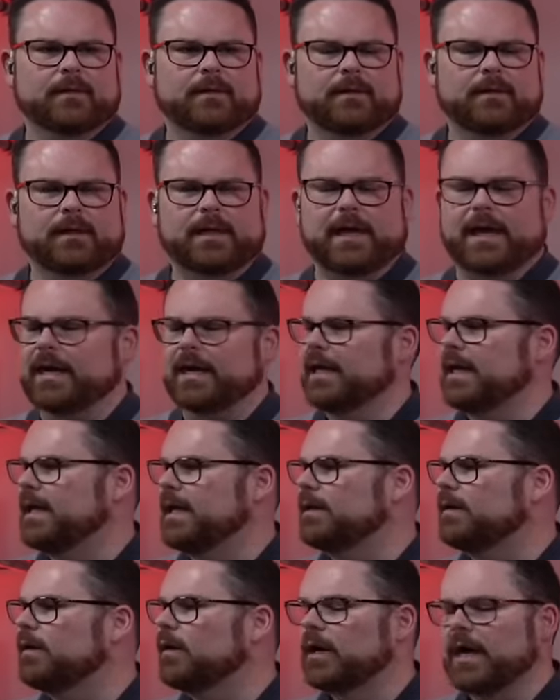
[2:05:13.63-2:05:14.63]
Yeah, and
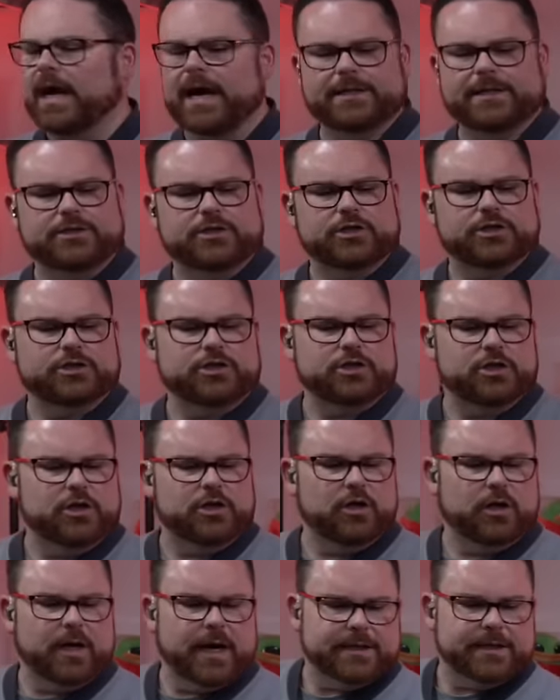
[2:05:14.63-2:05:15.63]
again, guys, just so
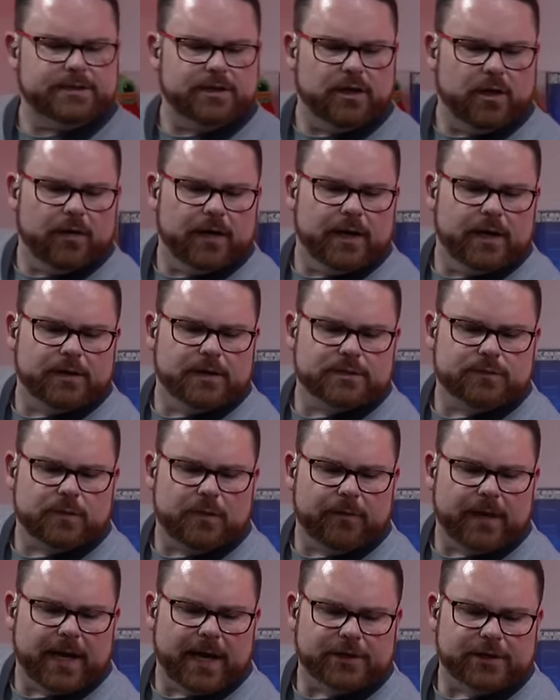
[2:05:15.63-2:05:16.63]
you guys know, here's what
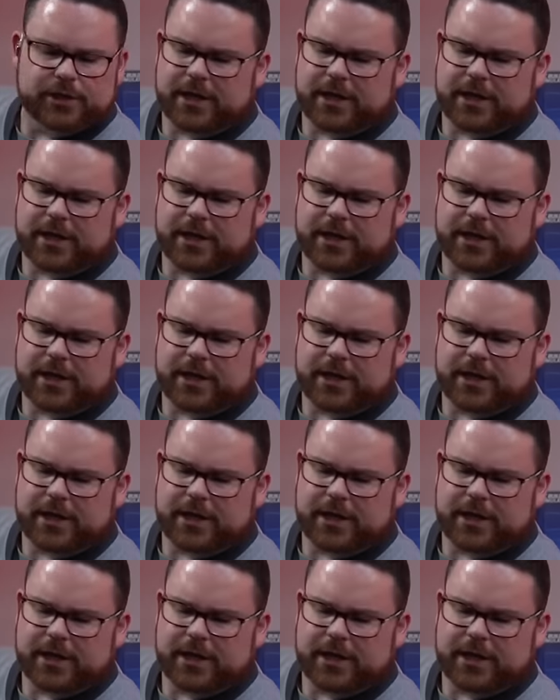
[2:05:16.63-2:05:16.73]
we actually